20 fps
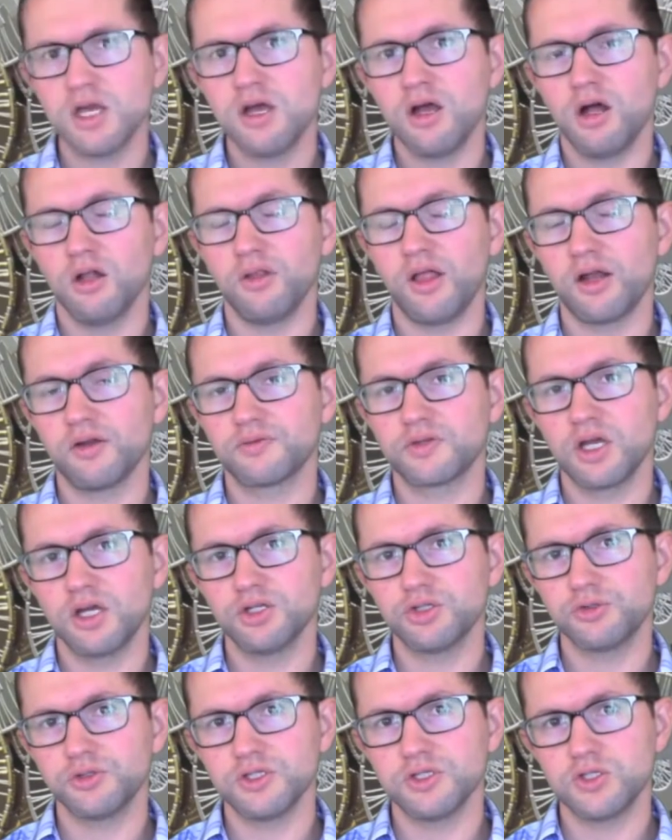A lot of
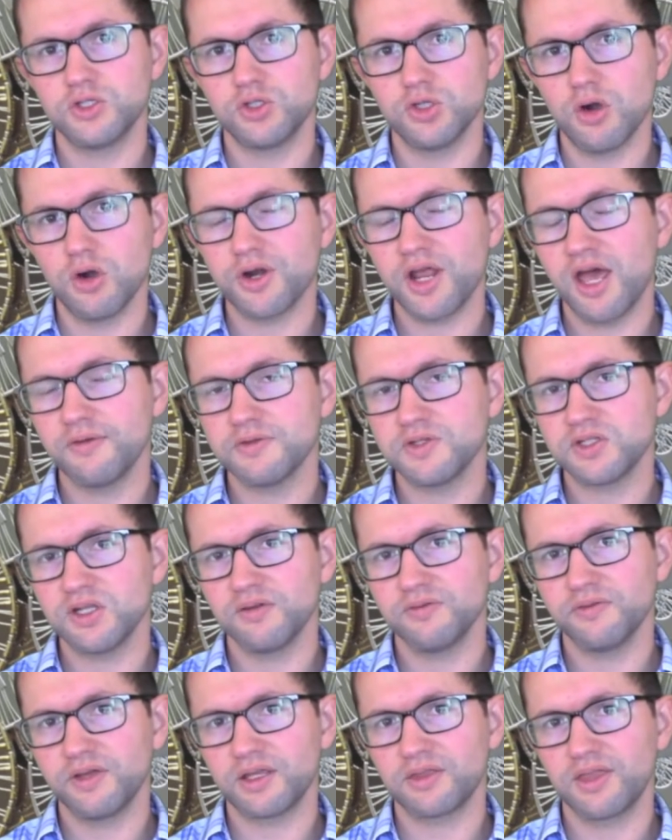countries don't have
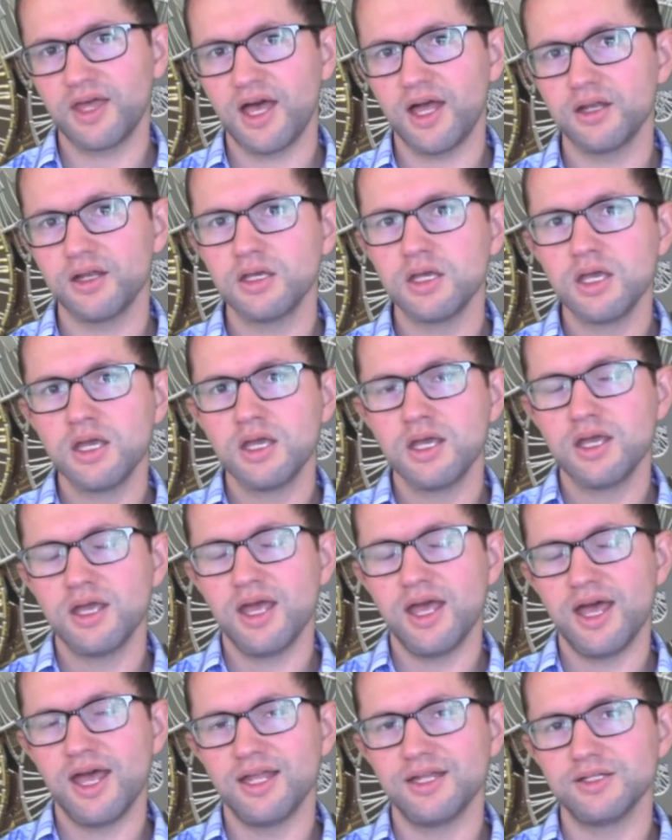stuff like that,
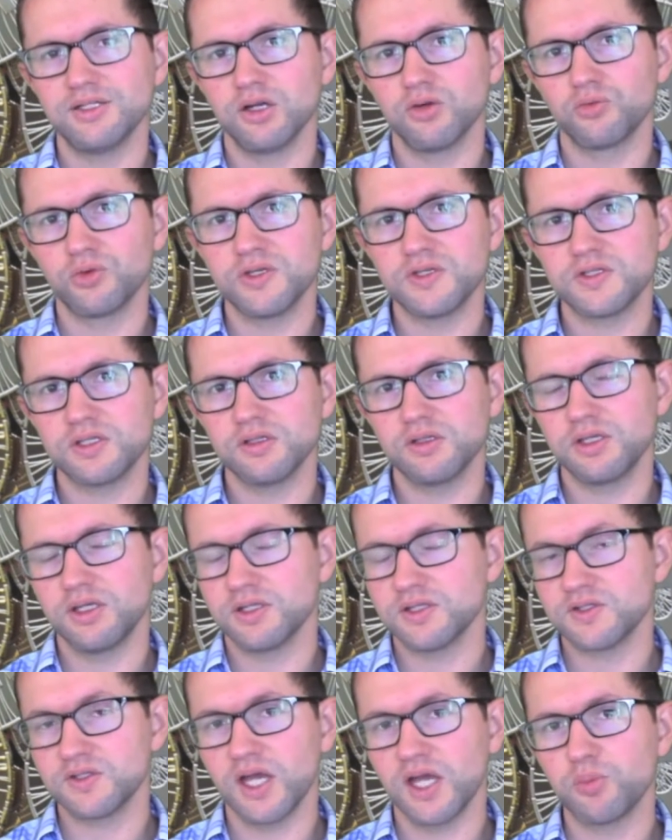and recently in
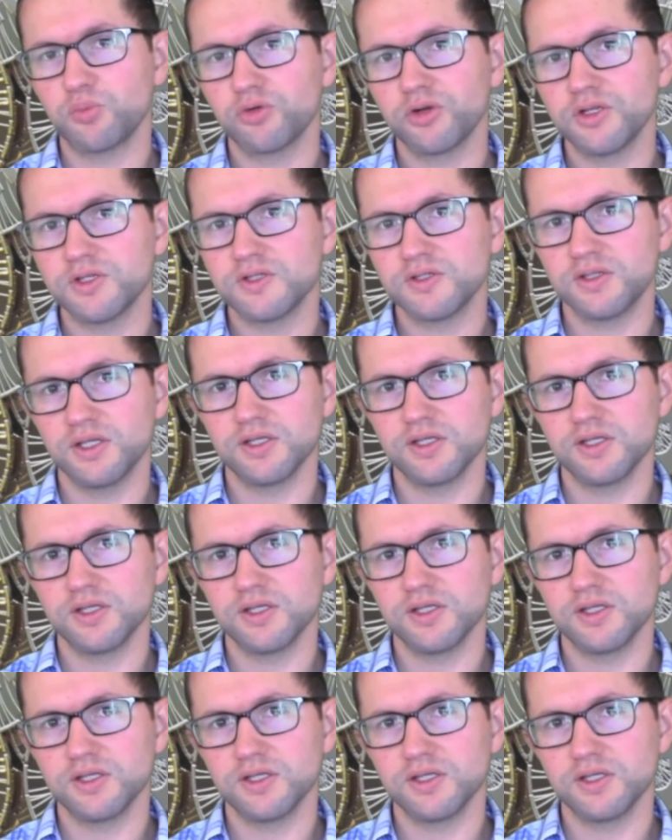Cyprus they